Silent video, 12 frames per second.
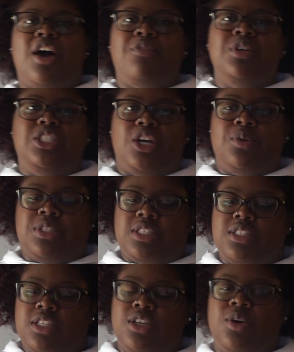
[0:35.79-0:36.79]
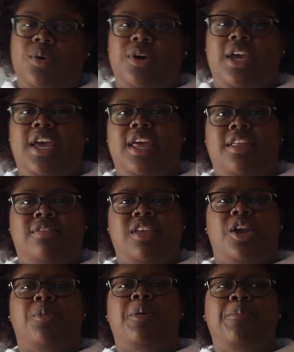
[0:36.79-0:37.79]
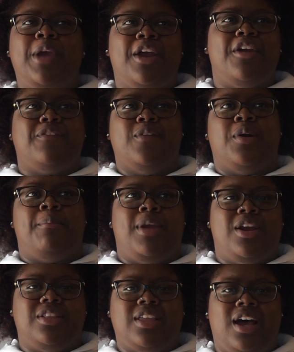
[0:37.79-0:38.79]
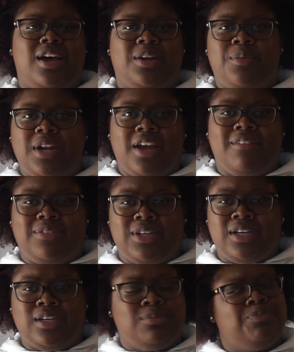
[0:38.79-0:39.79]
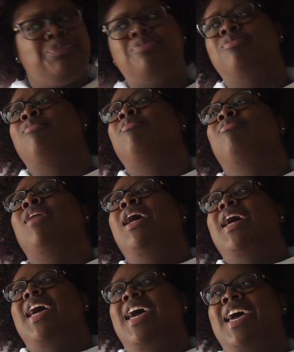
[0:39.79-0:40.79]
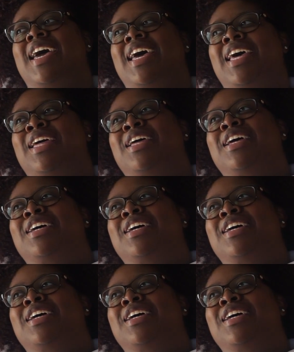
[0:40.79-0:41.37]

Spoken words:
off with Joe and Cecile, and they're preparing for a marathon or whatever. And